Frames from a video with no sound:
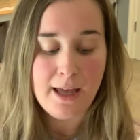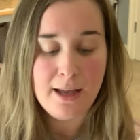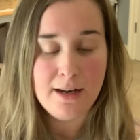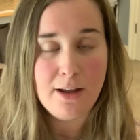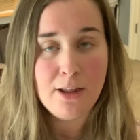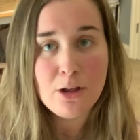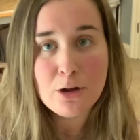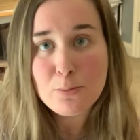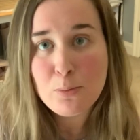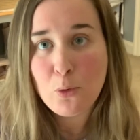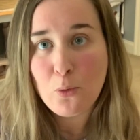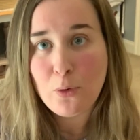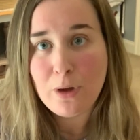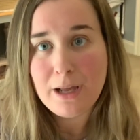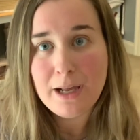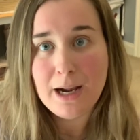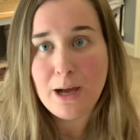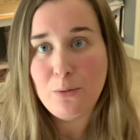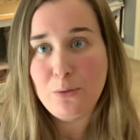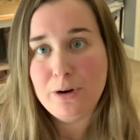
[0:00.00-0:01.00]
Another
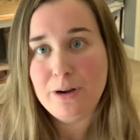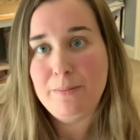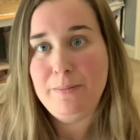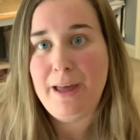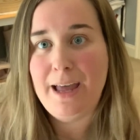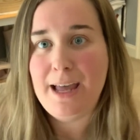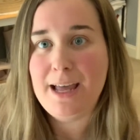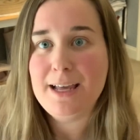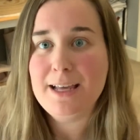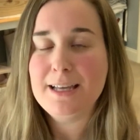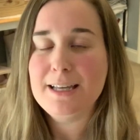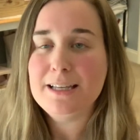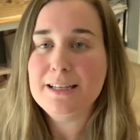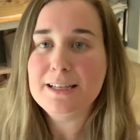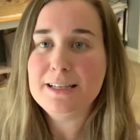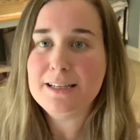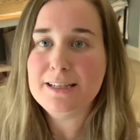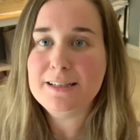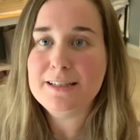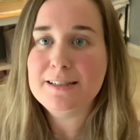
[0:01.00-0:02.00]
point I wanna make
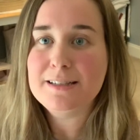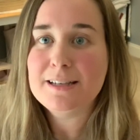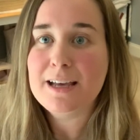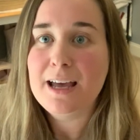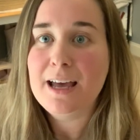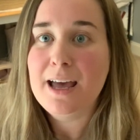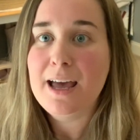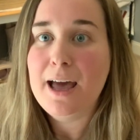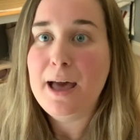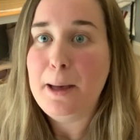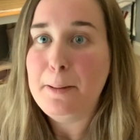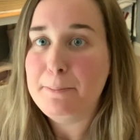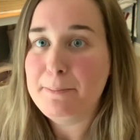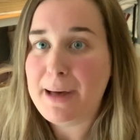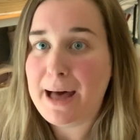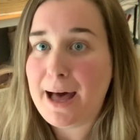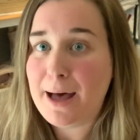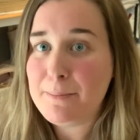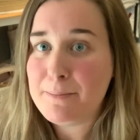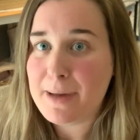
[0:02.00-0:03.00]
is
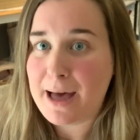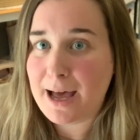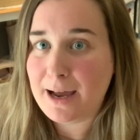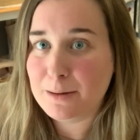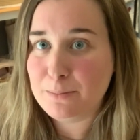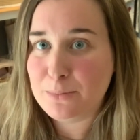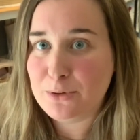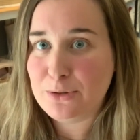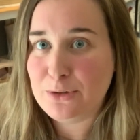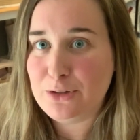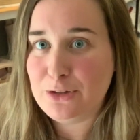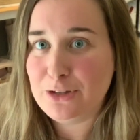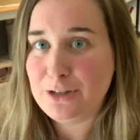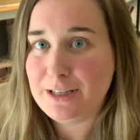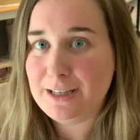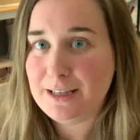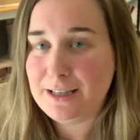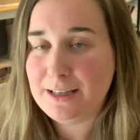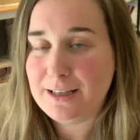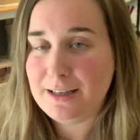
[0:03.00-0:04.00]
my
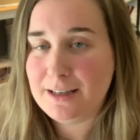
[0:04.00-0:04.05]
MacBook